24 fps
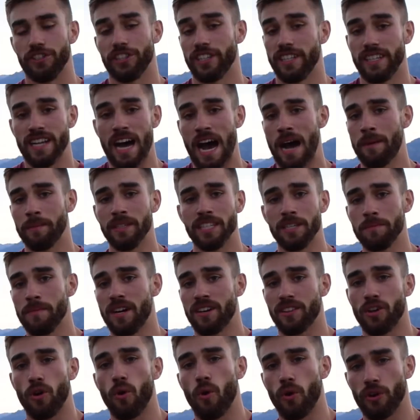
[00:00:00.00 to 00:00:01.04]
an anomaly among
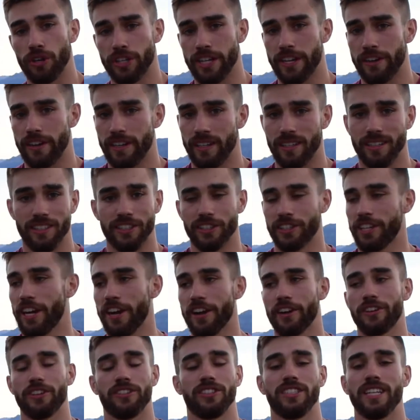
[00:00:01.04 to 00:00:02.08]
the ordinary. Your
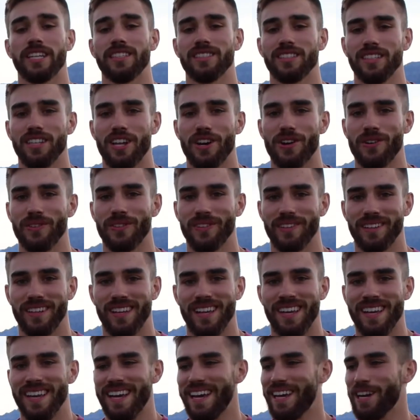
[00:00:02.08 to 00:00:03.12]
character stands
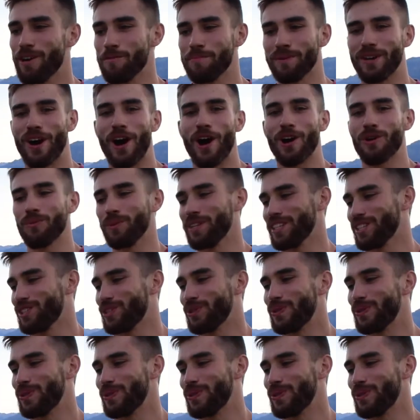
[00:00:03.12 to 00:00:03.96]
alone. An open heart willing to